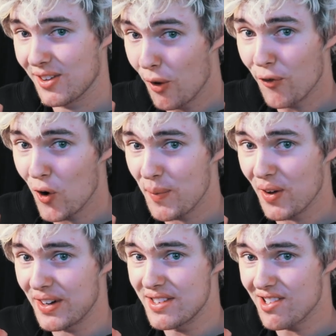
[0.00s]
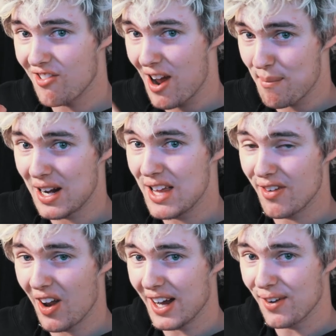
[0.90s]
Go follow me on Instagram. Leave
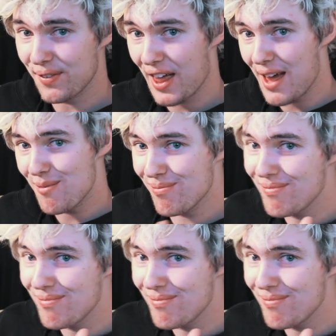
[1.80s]
a like on that.